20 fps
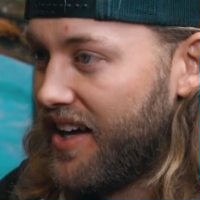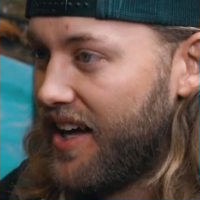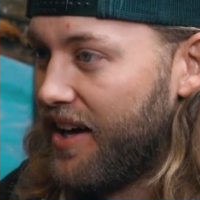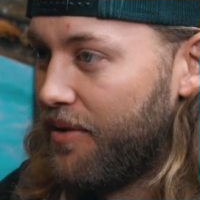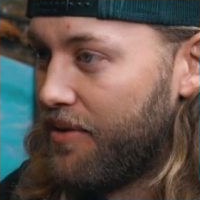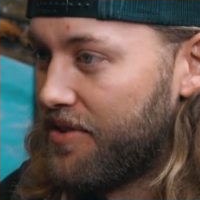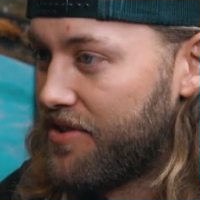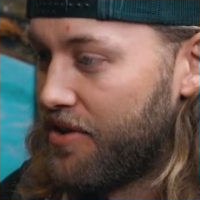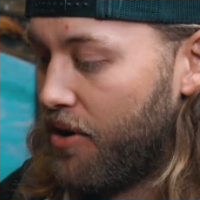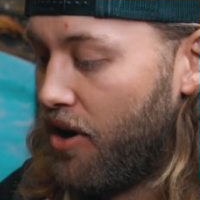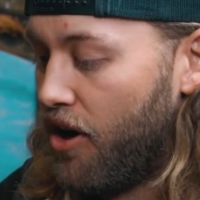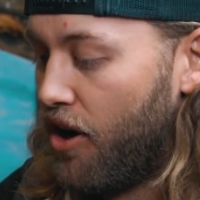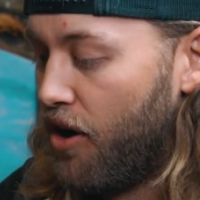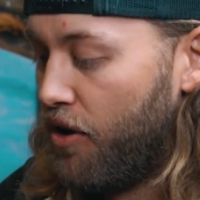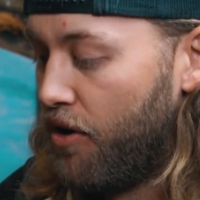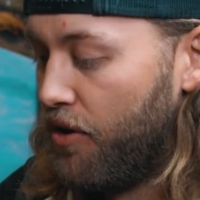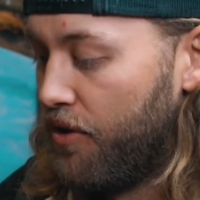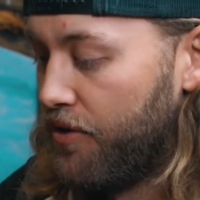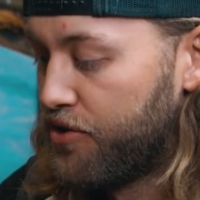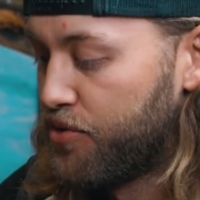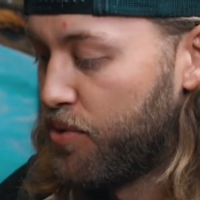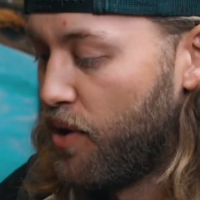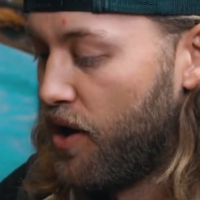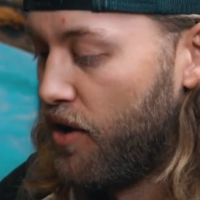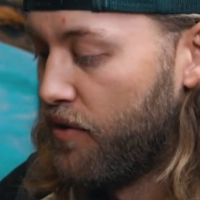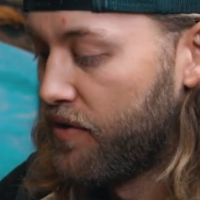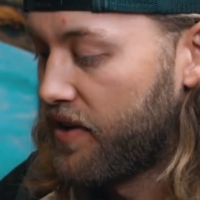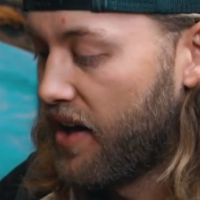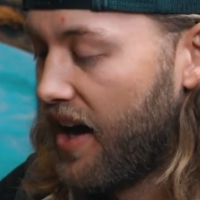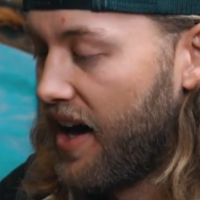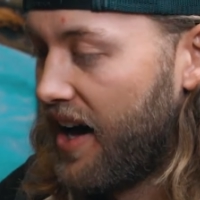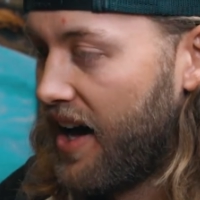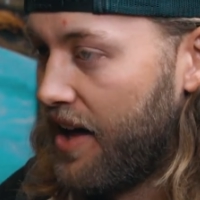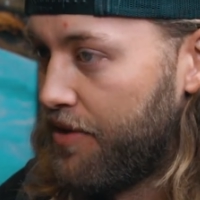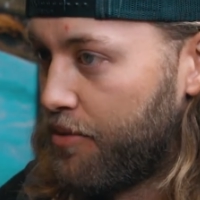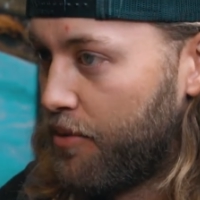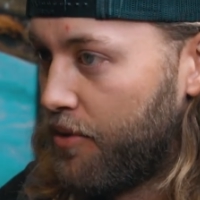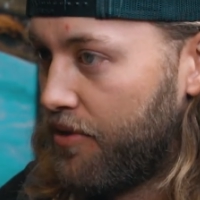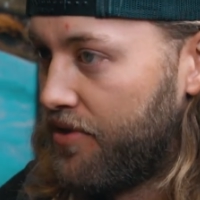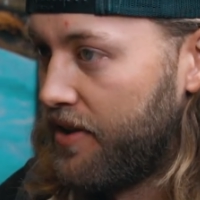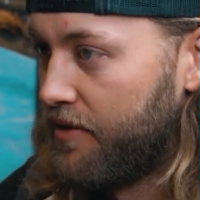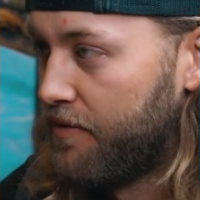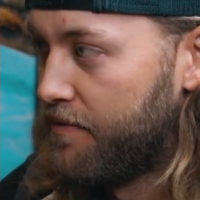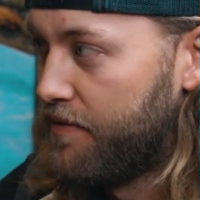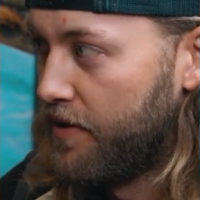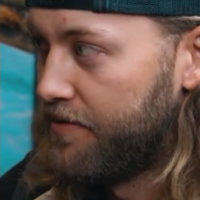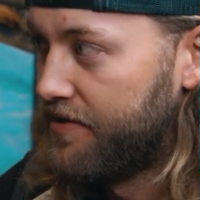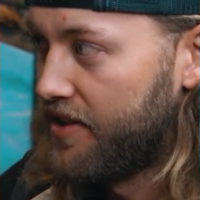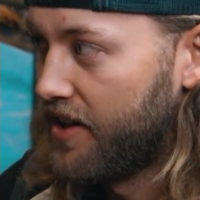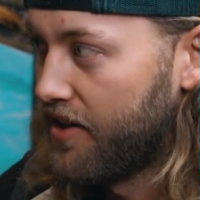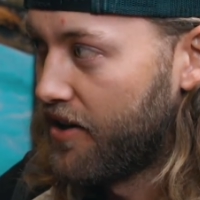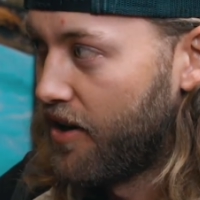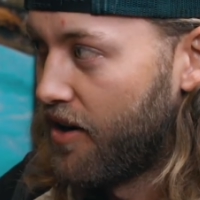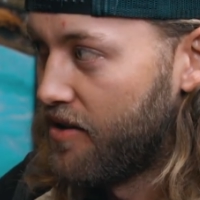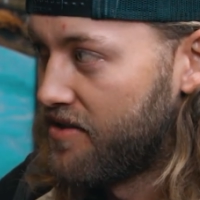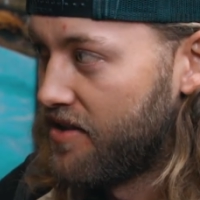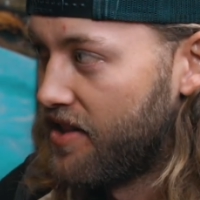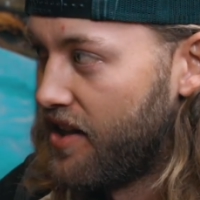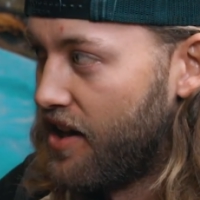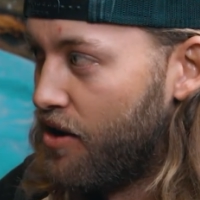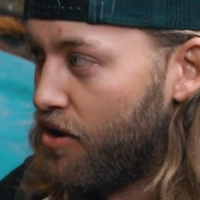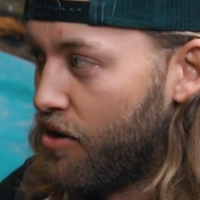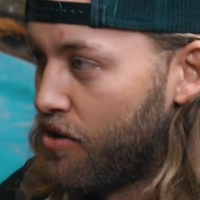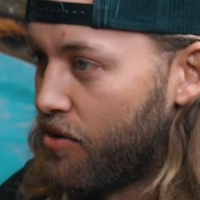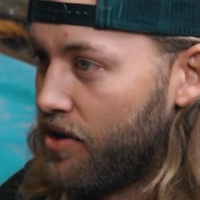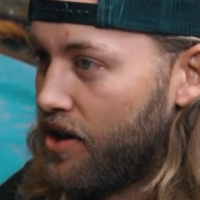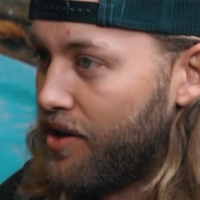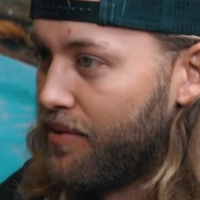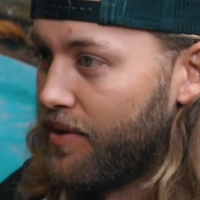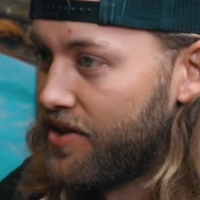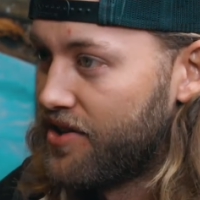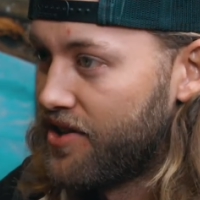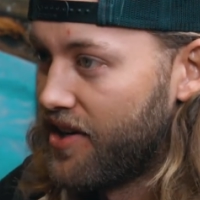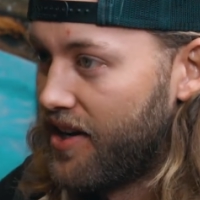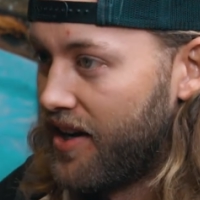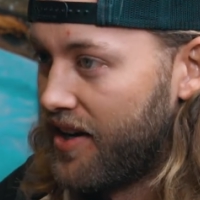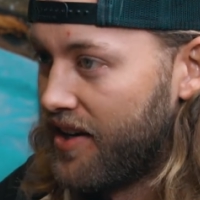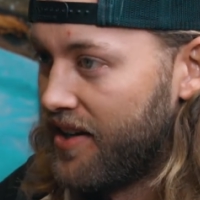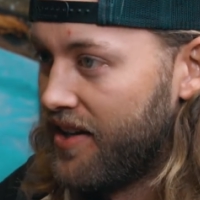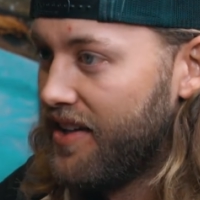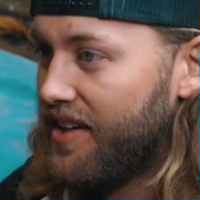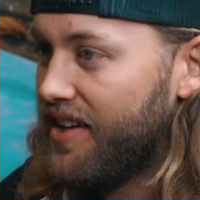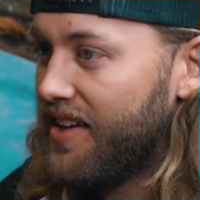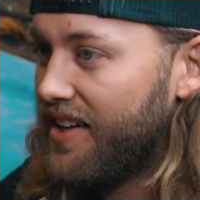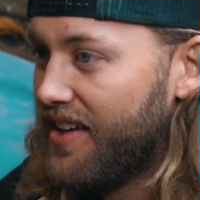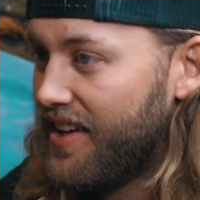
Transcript: And so all 12 guys were within 15 yards of the elk whenever we shot it.